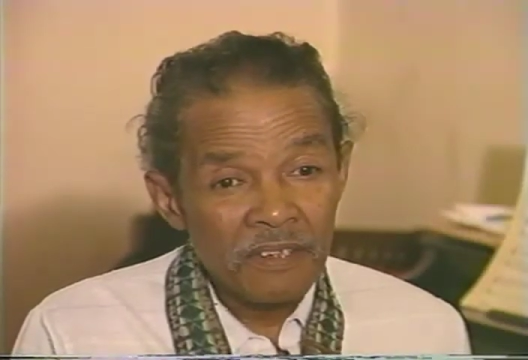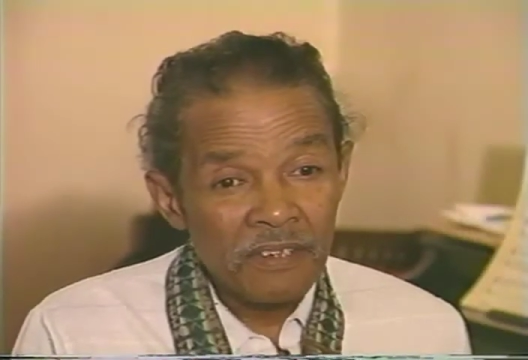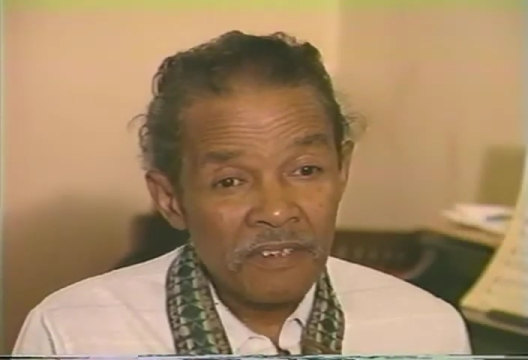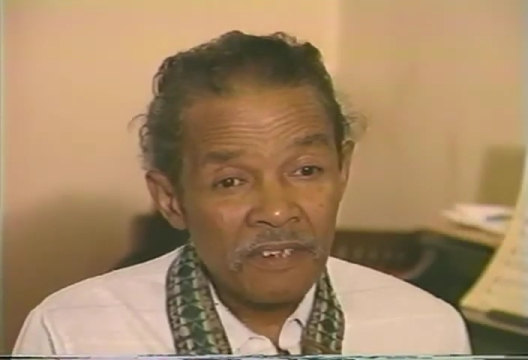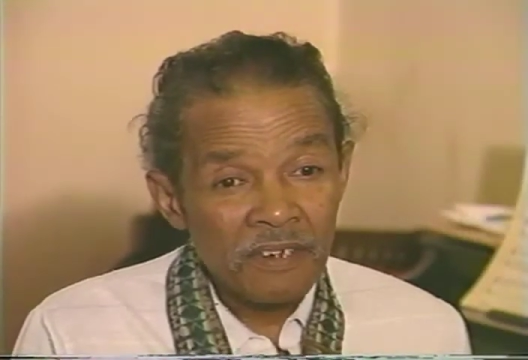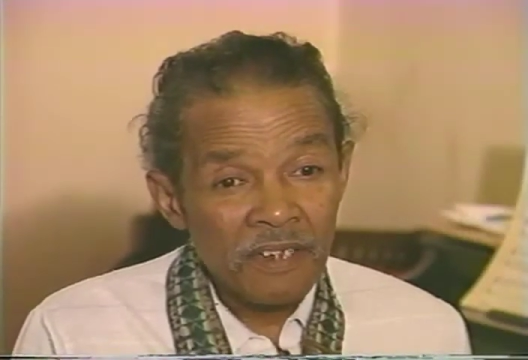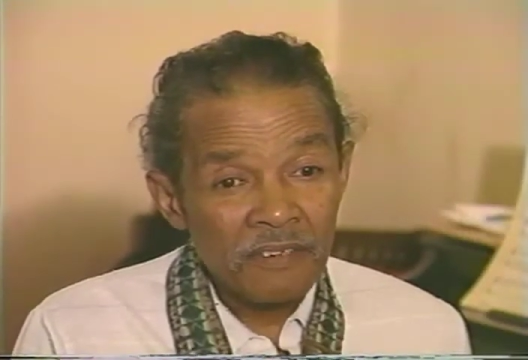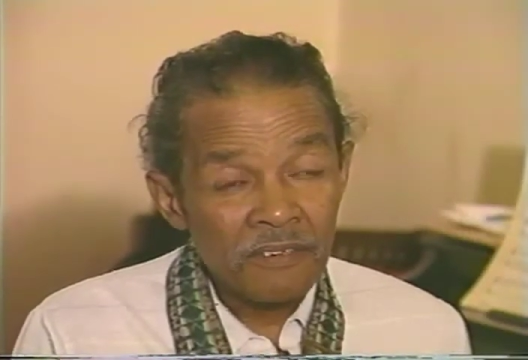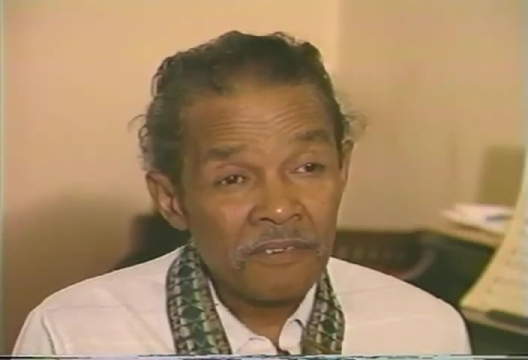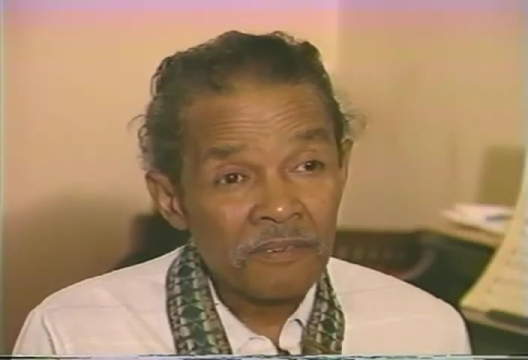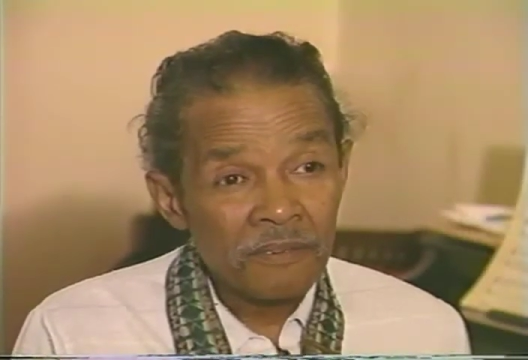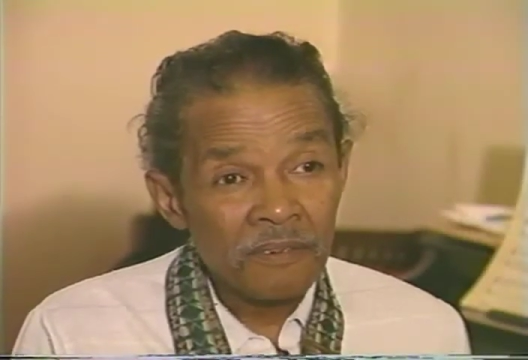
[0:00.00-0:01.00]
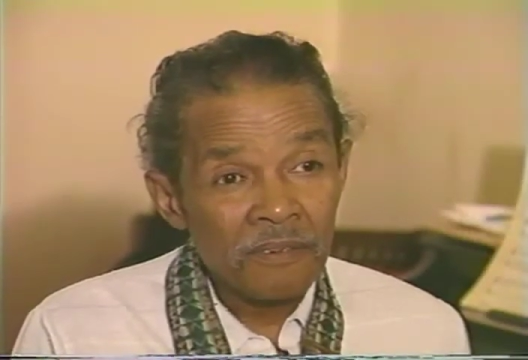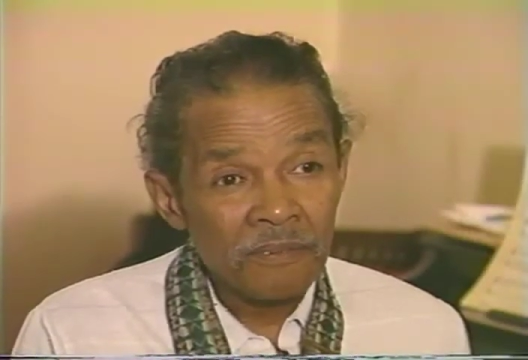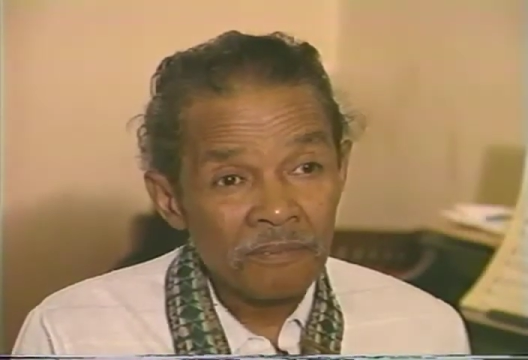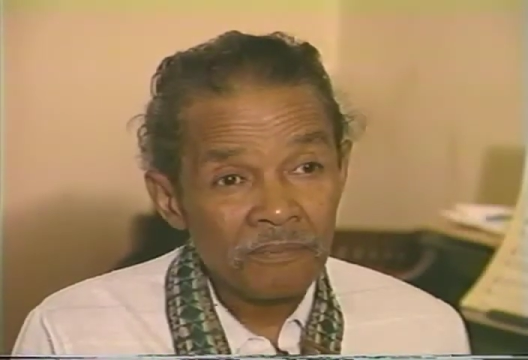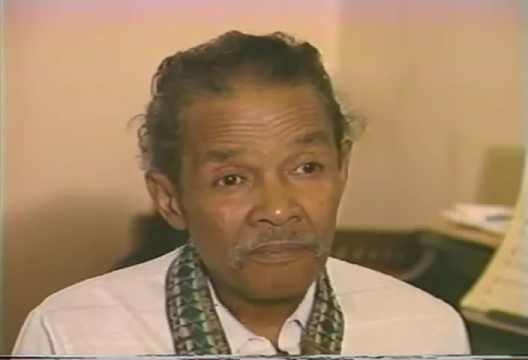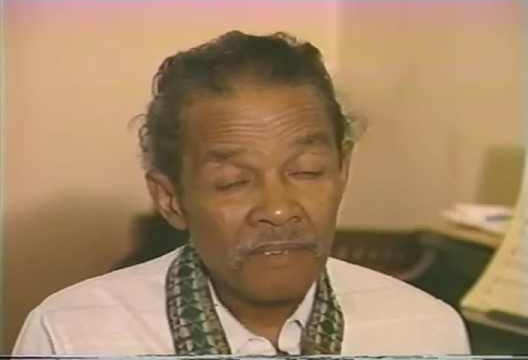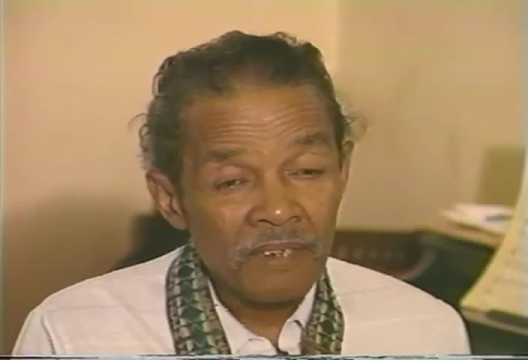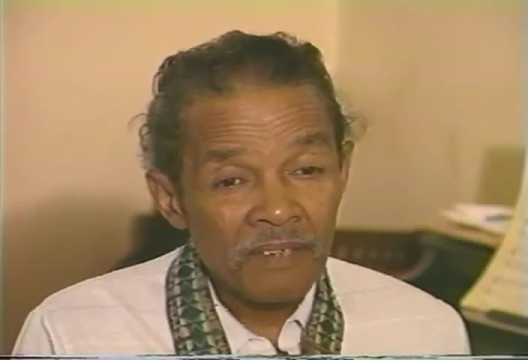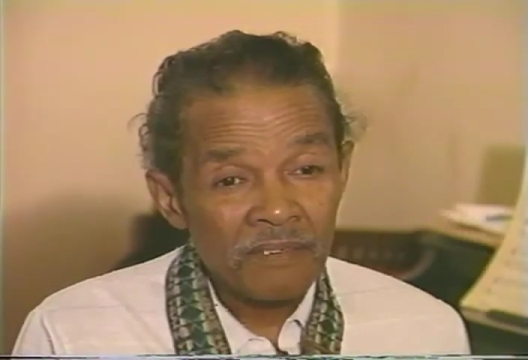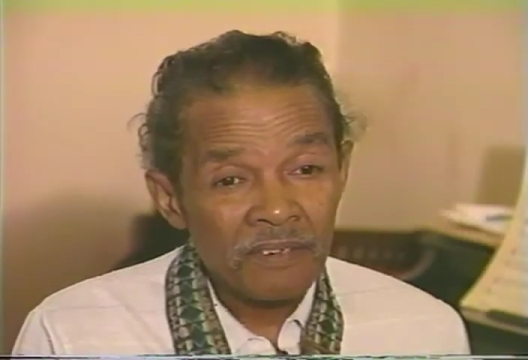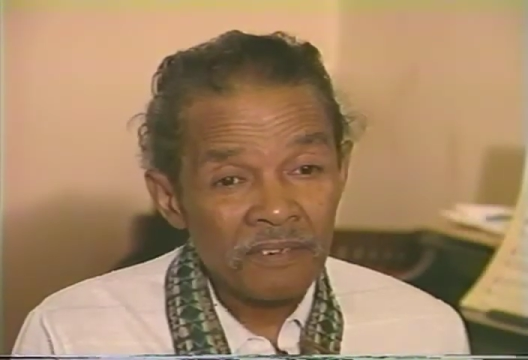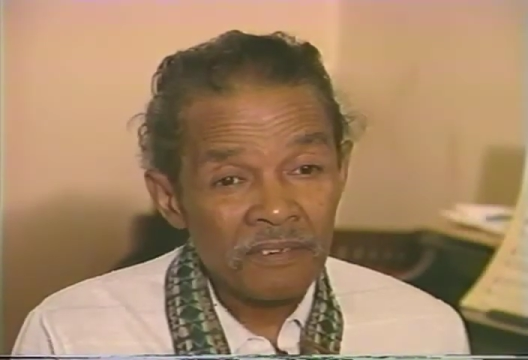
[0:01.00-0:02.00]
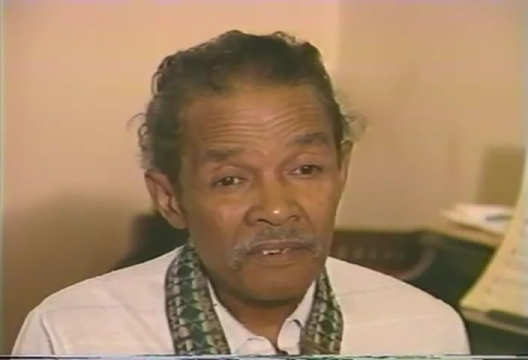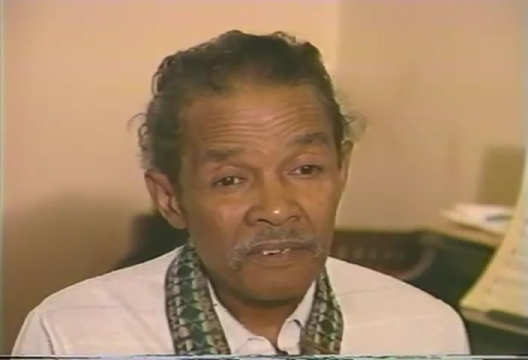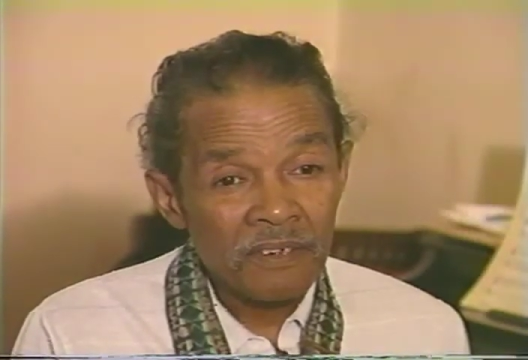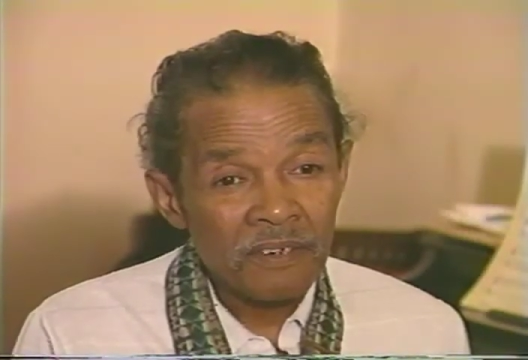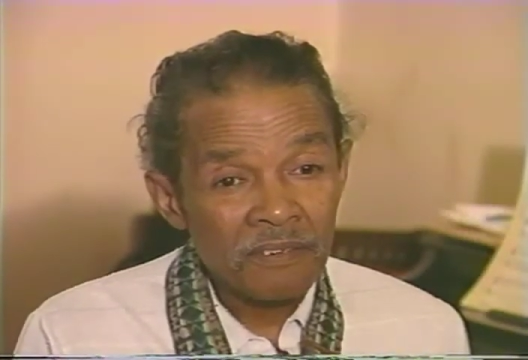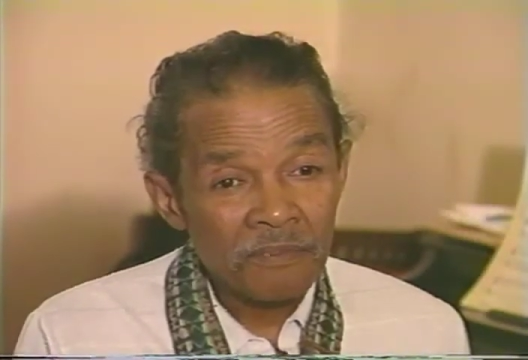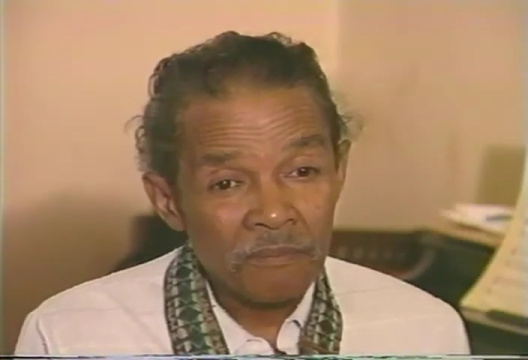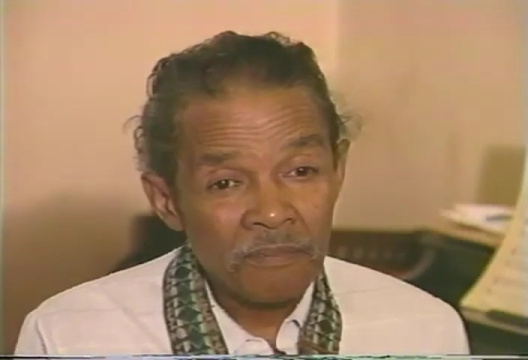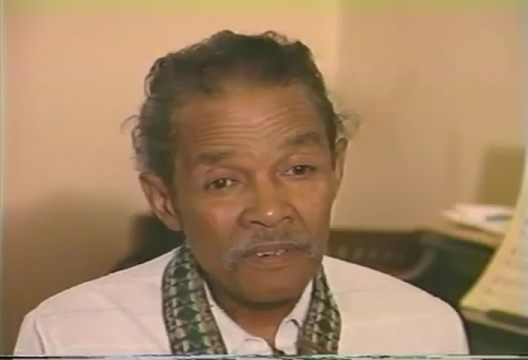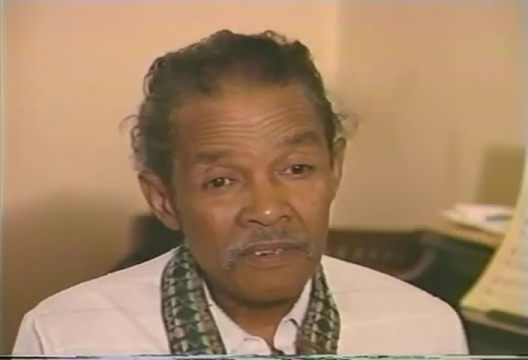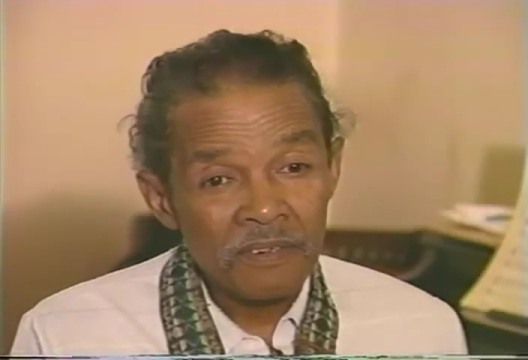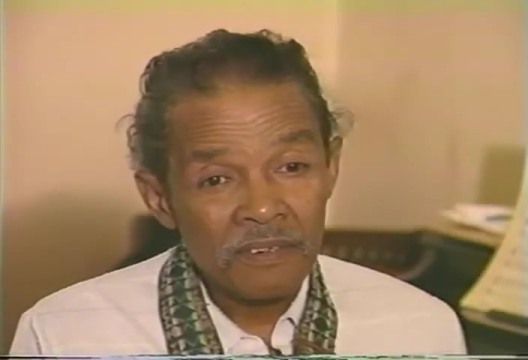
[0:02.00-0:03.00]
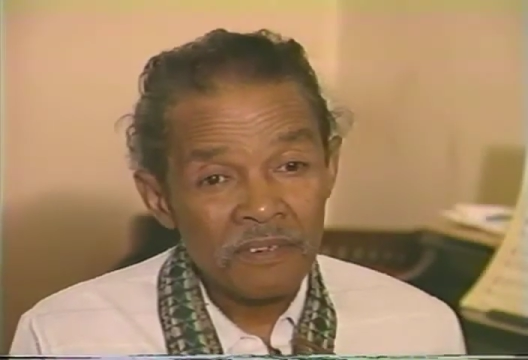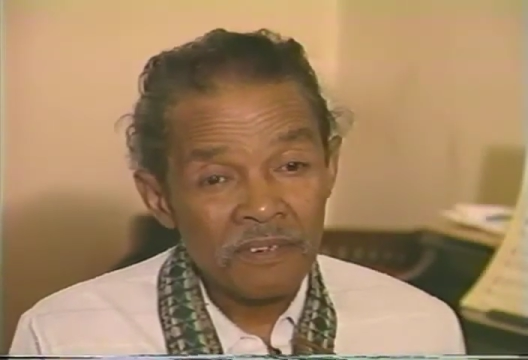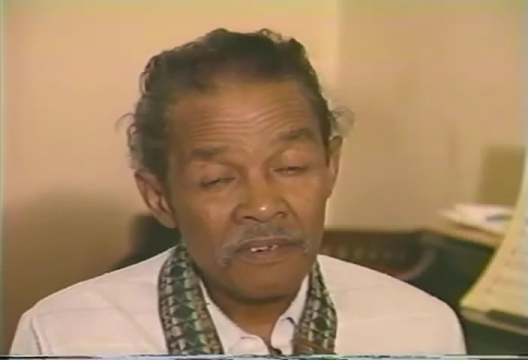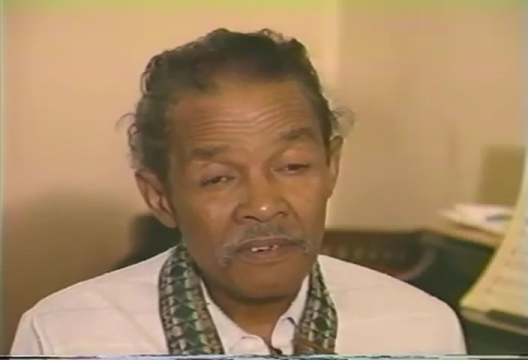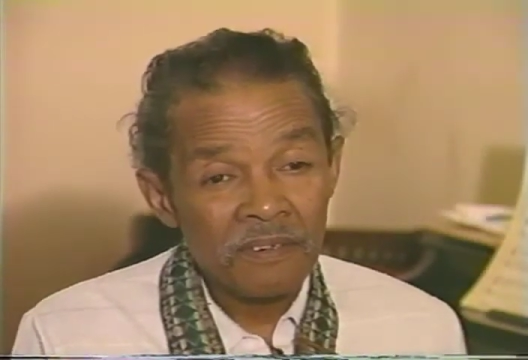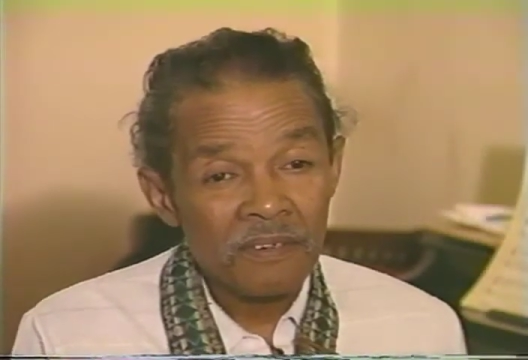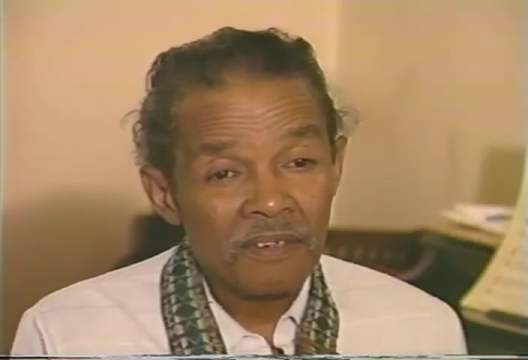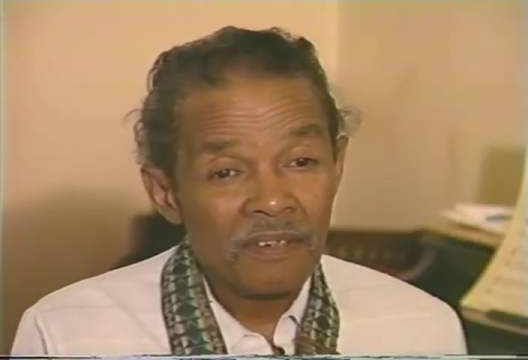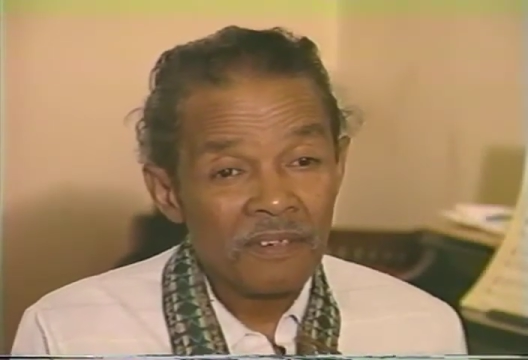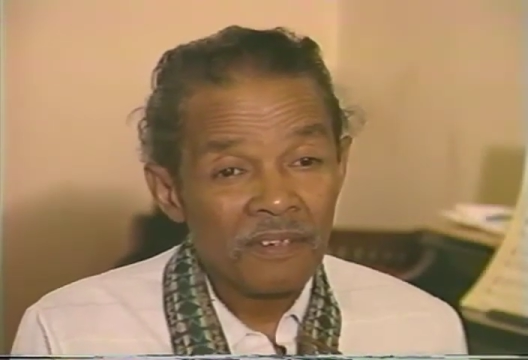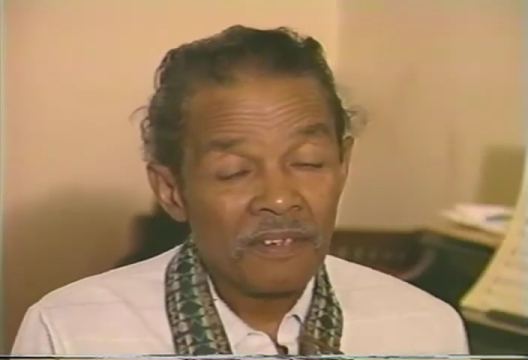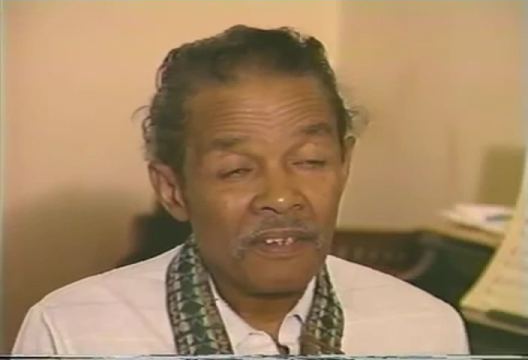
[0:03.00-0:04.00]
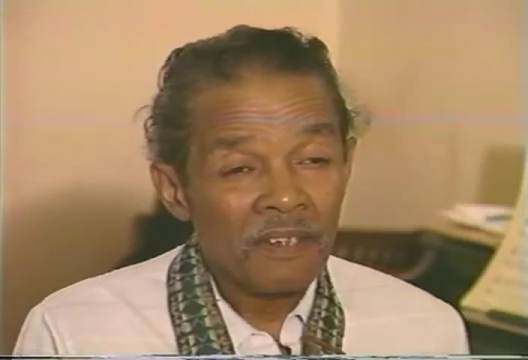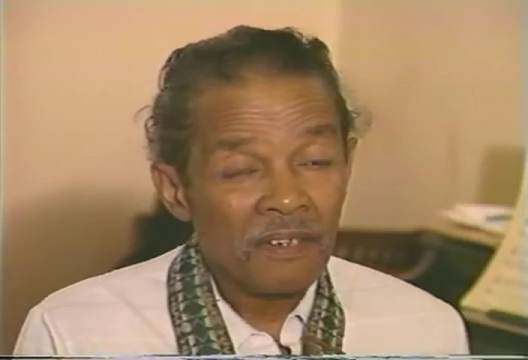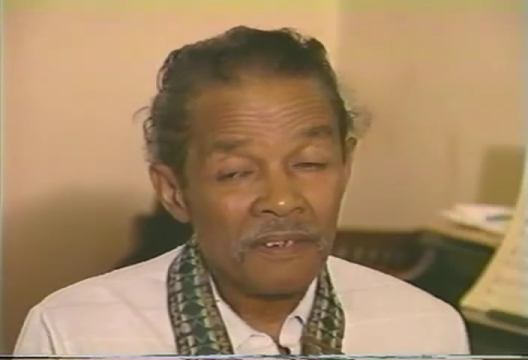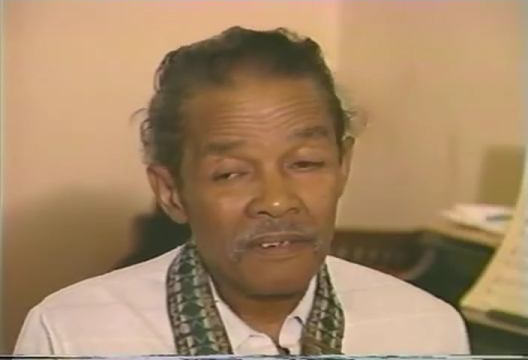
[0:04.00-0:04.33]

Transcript: set out to do, you know, after I took care of some business here and there.